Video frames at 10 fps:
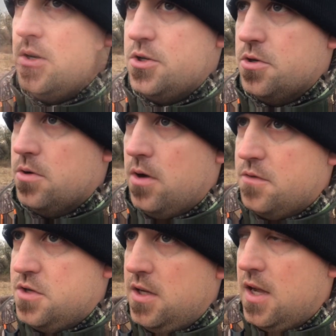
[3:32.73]
Sure
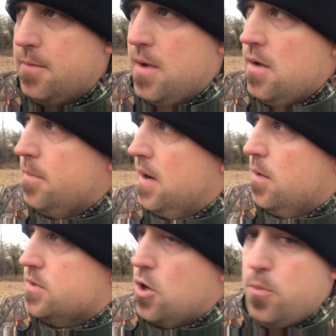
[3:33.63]
enough, she came out, but I
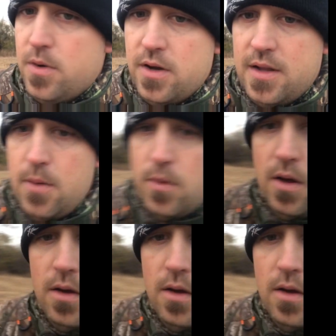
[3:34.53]
was hoping that they would